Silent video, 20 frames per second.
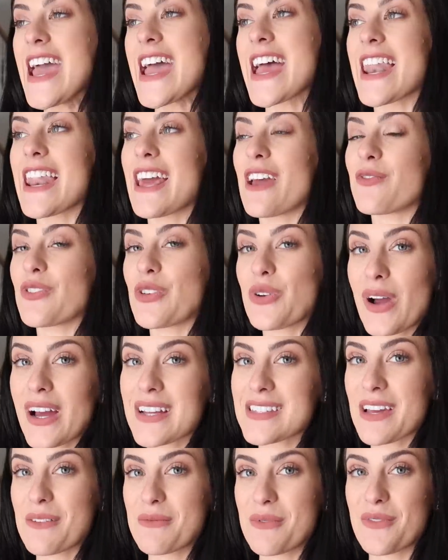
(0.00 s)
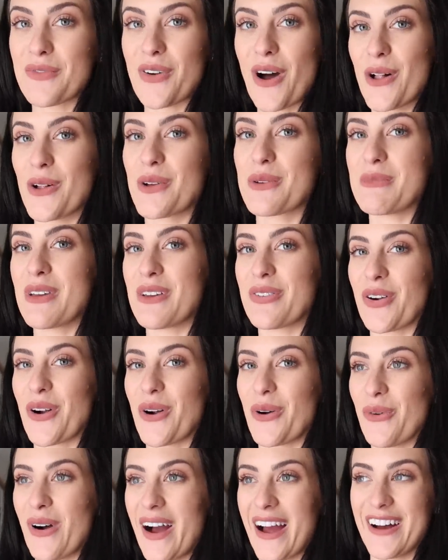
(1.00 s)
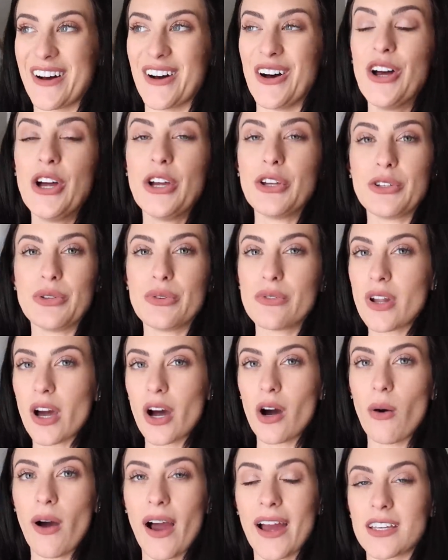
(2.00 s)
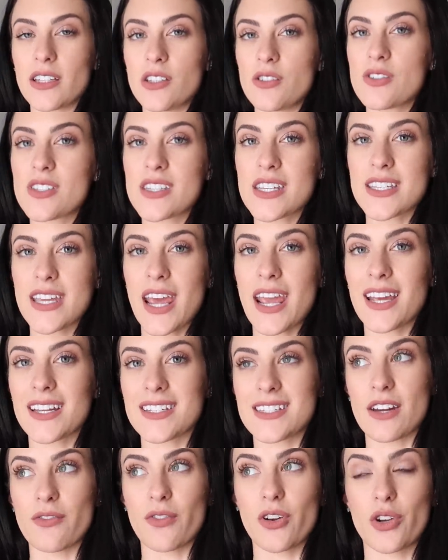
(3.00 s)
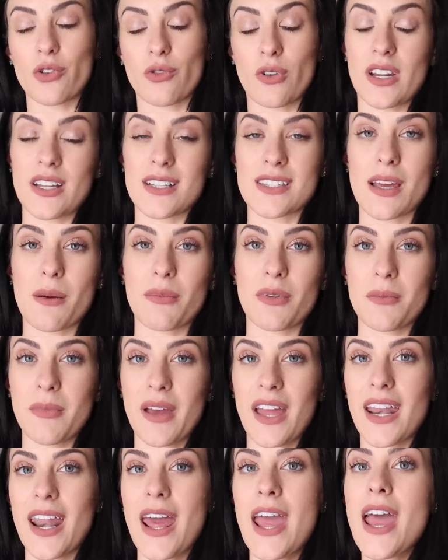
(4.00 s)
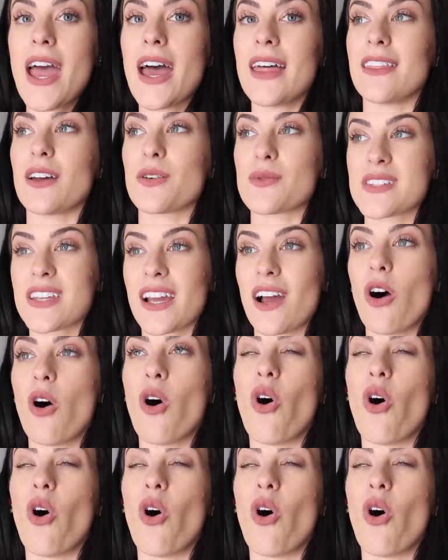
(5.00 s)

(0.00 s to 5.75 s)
And if you guys have been following me for a while, you know I used to take a different green supplement and there was like a